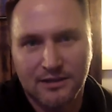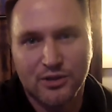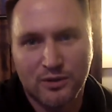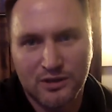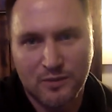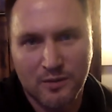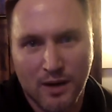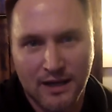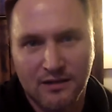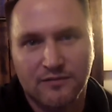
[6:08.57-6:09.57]
USB
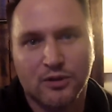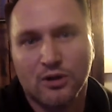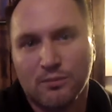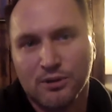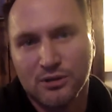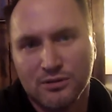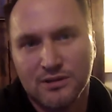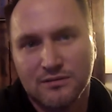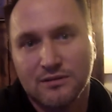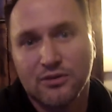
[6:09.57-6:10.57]
mic for
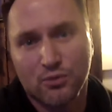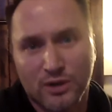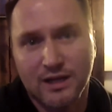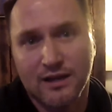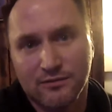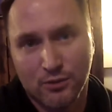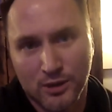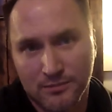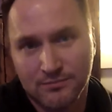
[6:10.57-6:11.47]
GoPros 3 and 4.